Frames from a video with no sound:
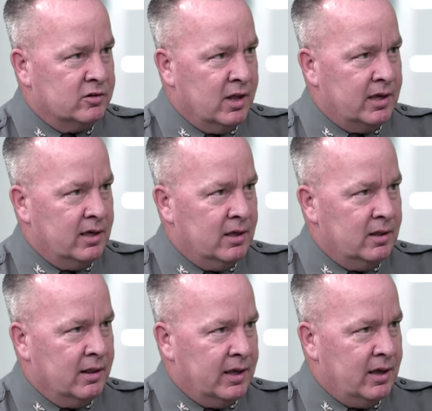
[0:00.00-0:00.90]
like
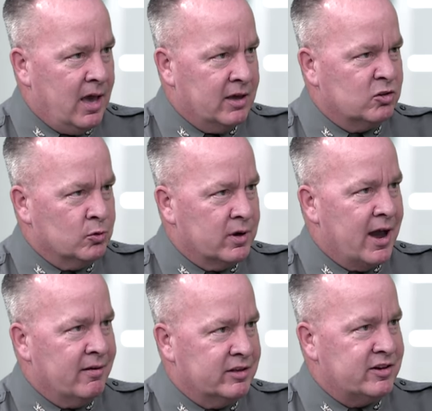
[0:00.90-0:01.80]
high school
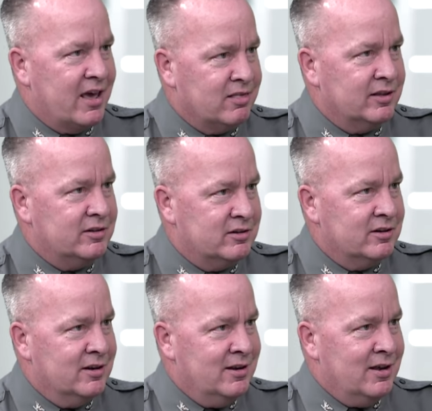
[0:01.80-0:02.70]
college athletes.
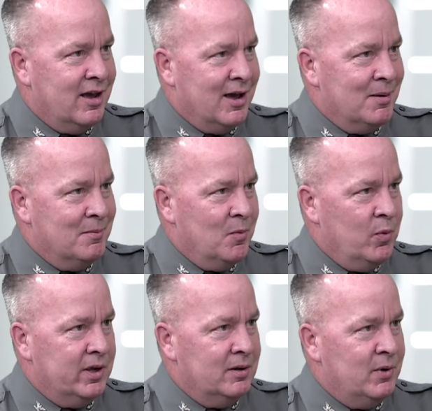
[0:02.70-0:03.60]

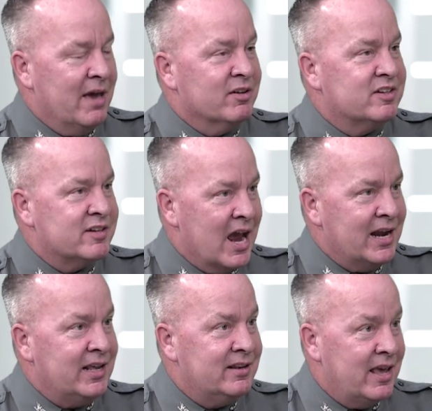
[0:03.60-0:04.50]
We have a
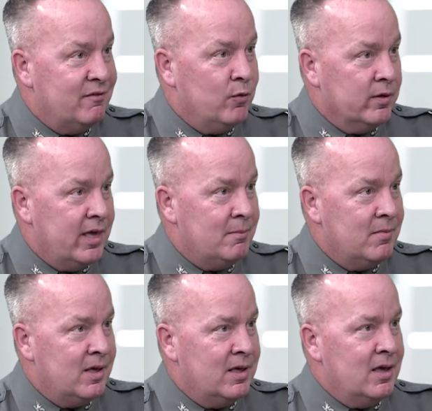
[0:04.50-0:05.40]
signing day for them.
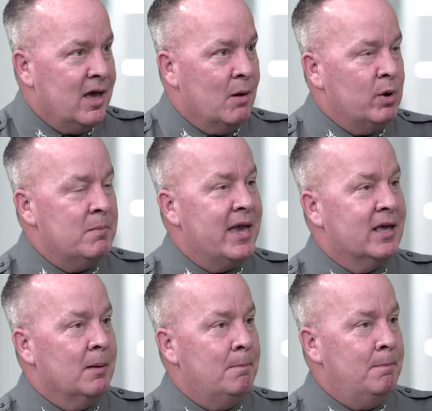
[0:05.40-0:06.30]
We make
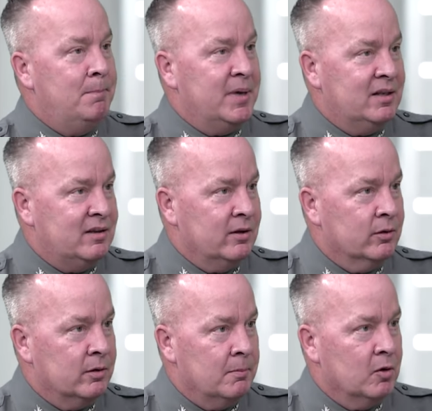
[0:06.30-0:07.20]
it a big
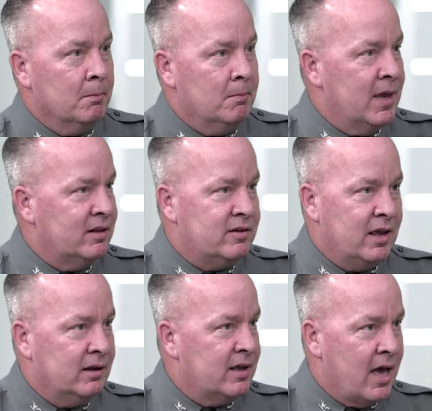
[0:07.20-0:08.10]
deal to
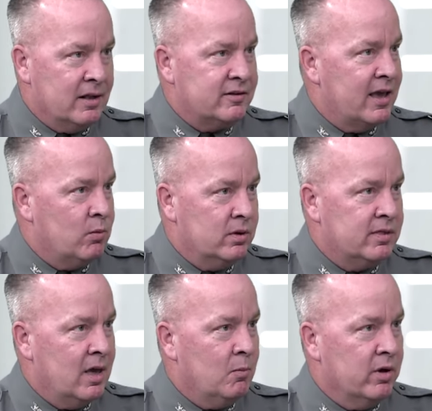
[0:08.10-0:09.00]
maintain contact with
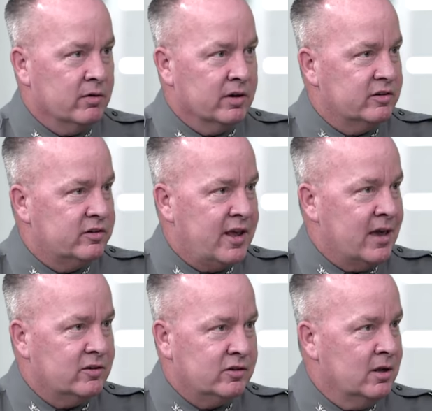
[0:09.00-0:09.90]
them, whether it's
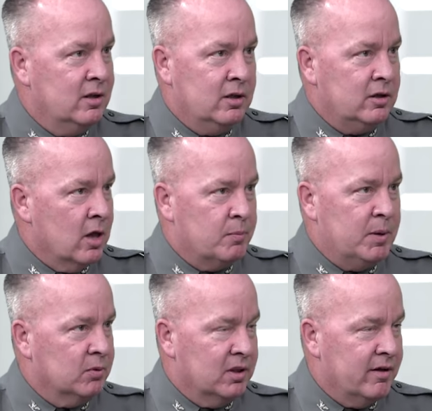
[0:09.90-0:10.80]
text. Young
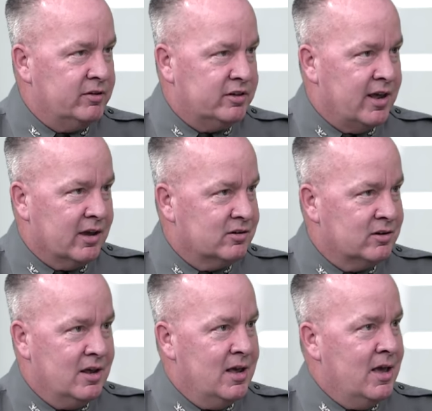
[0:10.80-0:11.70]
people love to text.
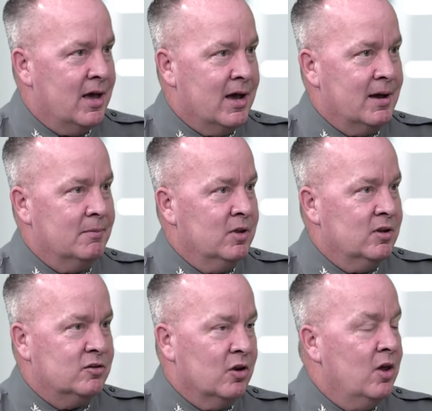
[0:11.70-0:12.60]

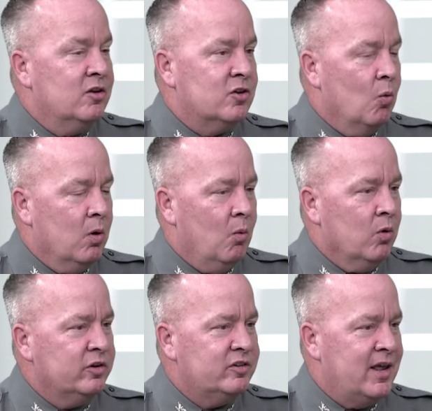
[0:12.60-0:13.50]
So
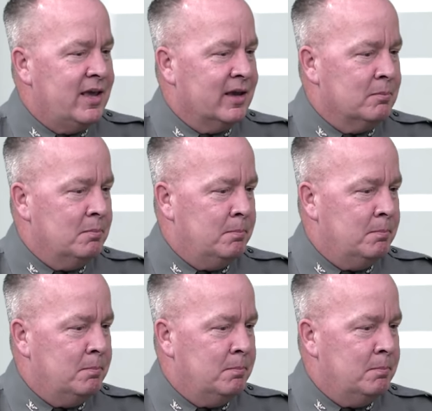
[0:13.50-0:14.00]
we're staying in